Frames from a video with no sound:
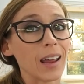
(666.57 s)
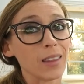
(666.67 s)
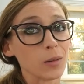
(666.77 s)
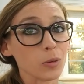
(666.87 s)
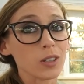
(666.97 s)

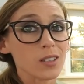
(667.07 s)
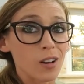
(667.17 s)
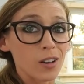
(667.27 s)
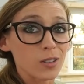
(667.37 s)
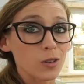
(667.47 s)
And the wood is
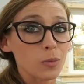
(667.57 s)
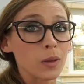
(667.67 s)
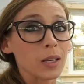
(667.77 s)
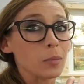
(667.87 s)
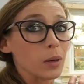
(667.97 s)
also
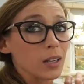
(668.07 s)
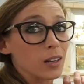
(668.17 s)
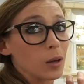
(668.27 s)
being butted